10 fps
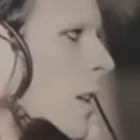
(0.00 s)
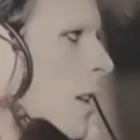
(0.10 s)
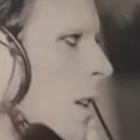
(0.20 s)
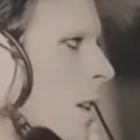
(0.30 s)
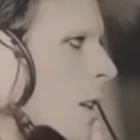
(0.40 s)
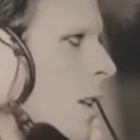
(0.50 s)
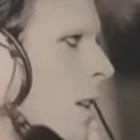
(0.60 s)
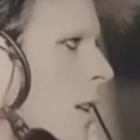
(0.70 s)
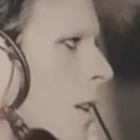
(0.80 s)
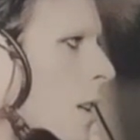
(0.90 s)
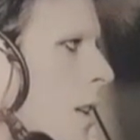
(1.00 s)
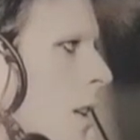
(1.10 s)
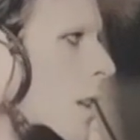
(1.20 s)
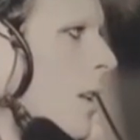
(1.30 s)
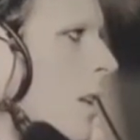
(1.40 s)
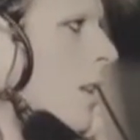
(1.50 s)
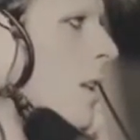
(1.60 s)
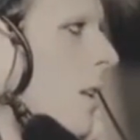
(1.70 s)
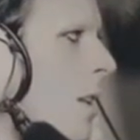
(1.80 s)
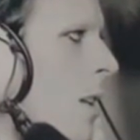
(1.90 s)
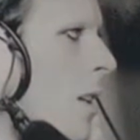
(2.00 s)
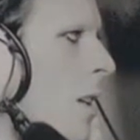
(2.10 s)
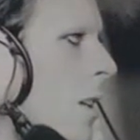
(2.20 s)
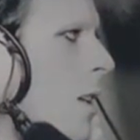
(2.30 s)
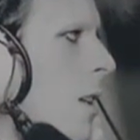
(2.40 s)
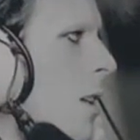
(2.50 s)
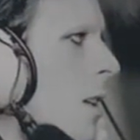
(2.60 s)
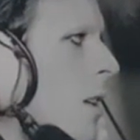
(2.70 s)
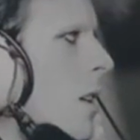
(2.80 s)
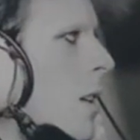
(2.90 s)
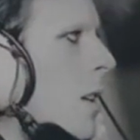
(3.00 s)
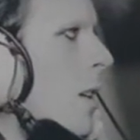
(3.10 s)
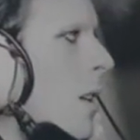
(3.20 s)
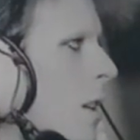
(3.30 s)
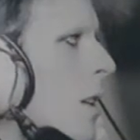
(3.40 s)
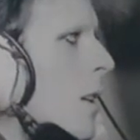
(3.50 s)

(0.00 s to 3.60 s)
uh, there's a number of single-only tracks such